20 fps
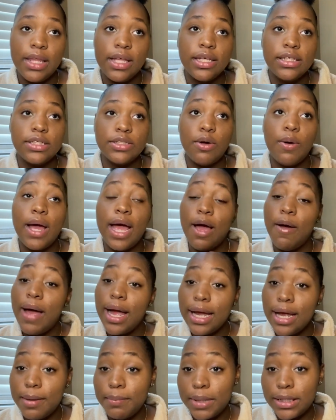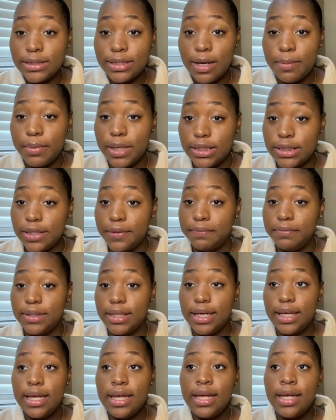So how I got my job at
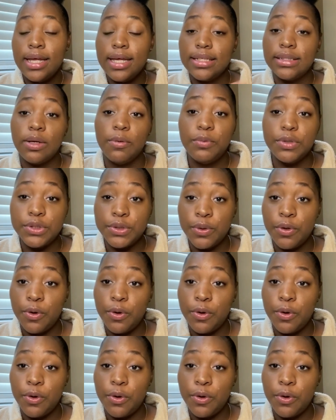Chick-fil-A is I went to an